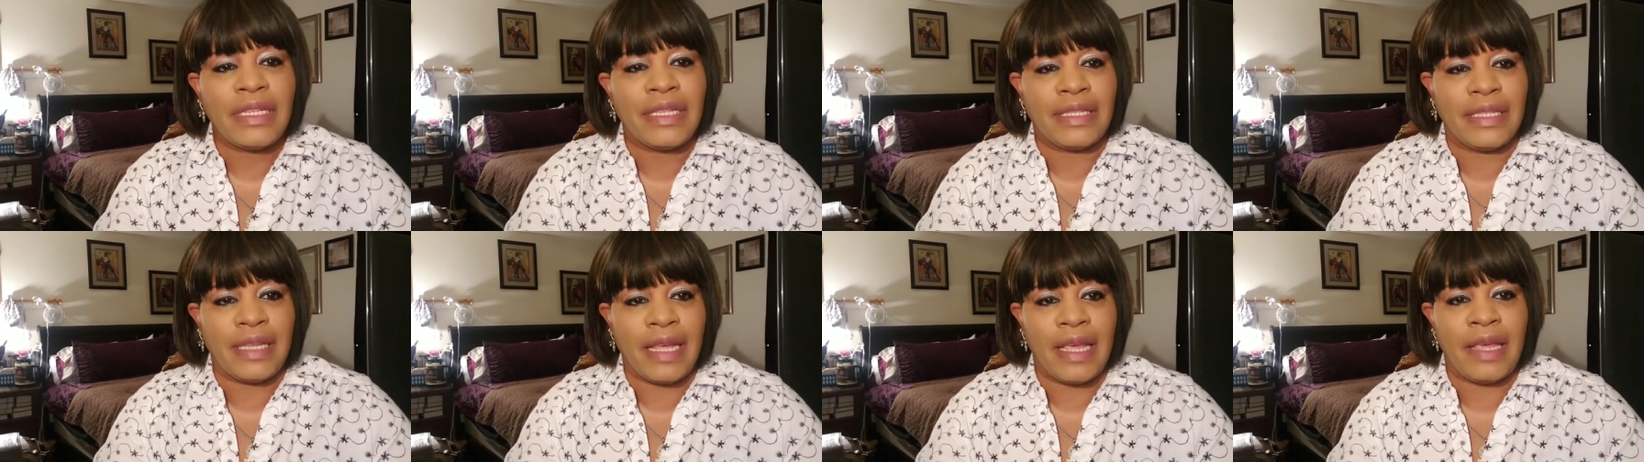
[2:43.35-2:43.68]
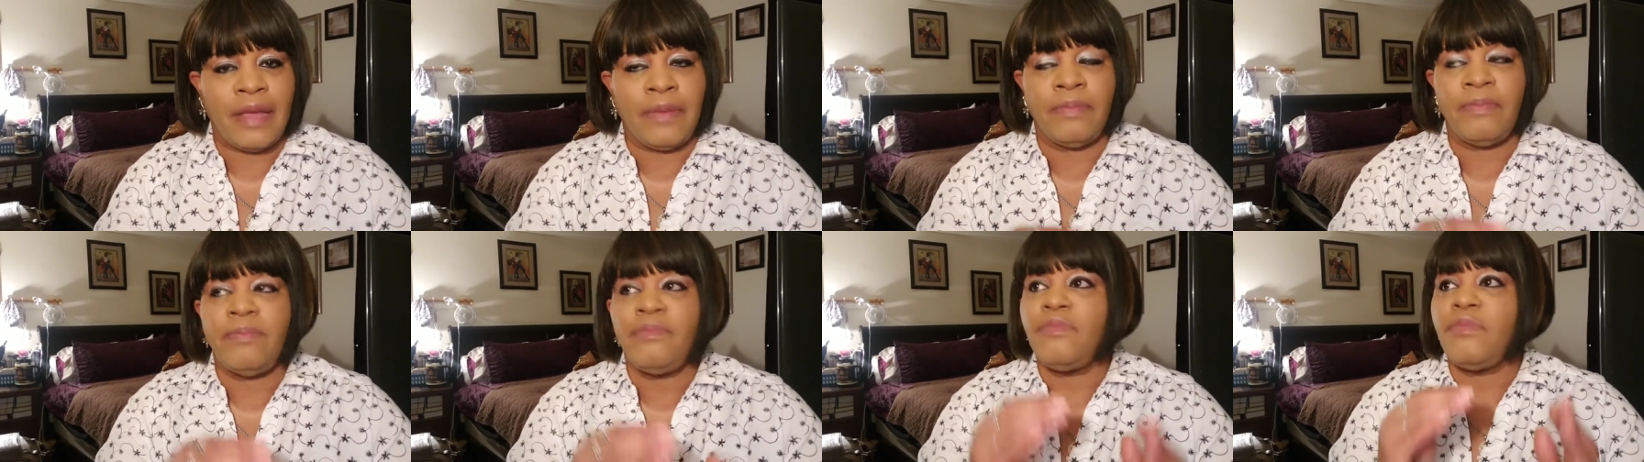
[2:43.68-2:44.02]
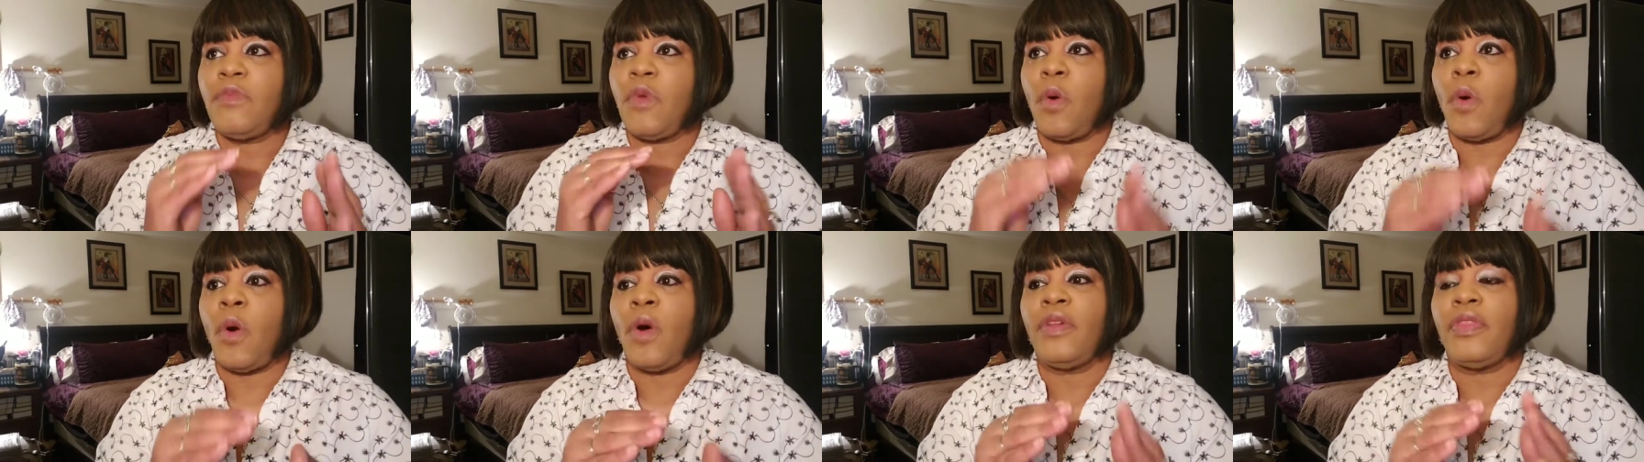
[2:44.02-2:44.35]
to say,
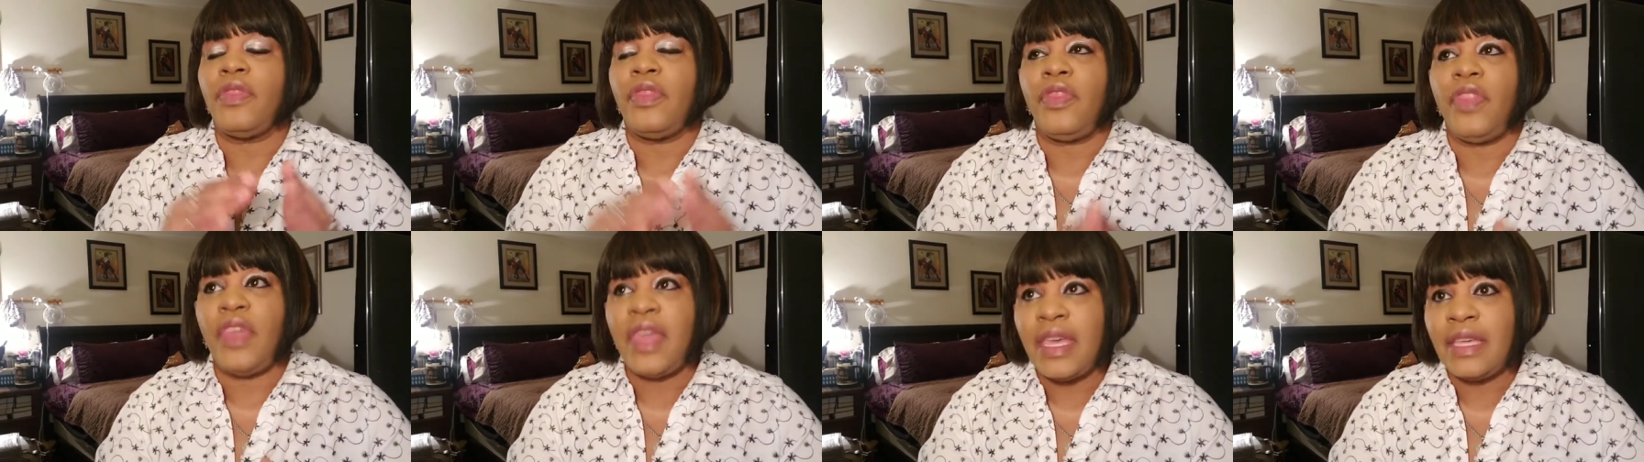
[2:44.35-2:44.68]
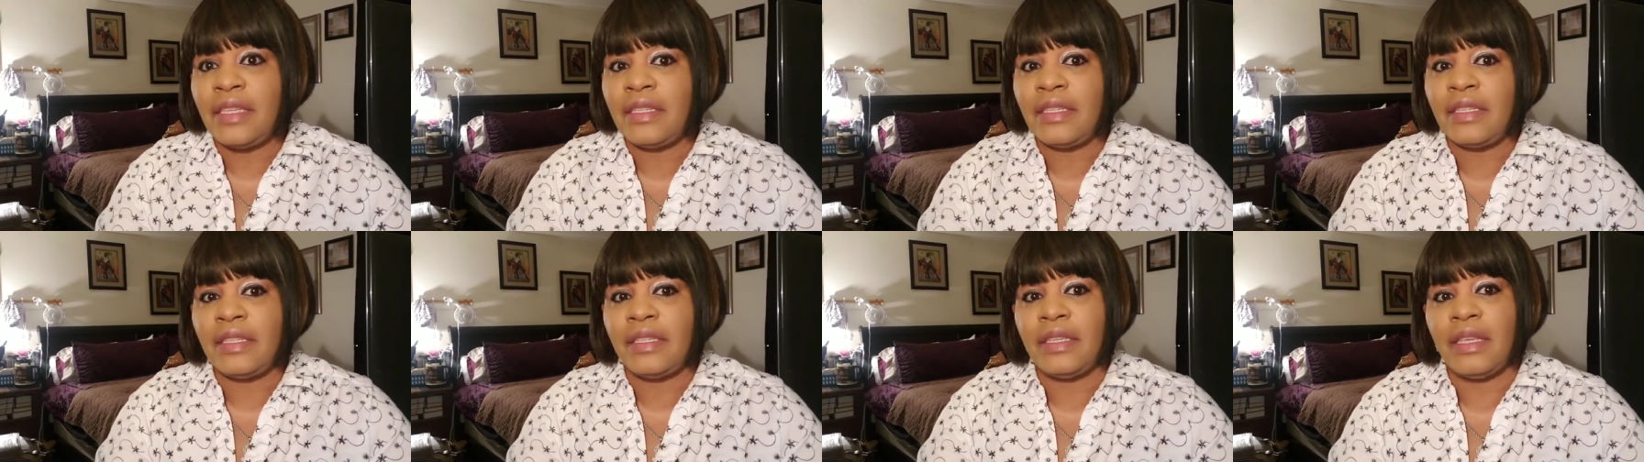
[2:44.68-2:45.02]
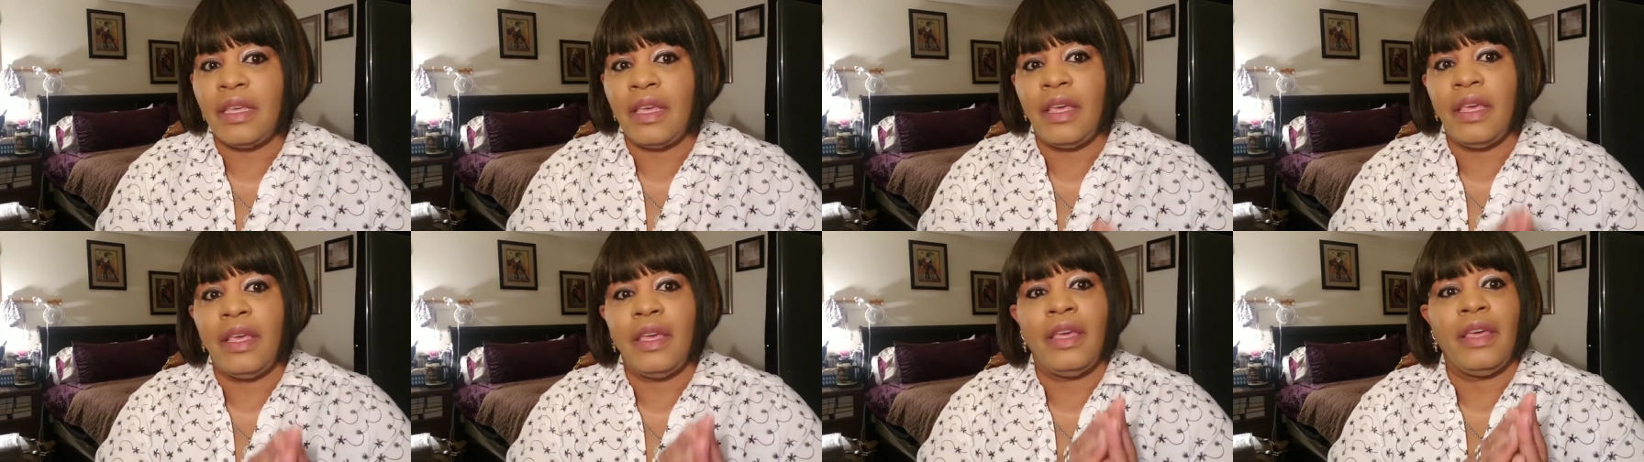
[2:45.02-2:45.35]
on this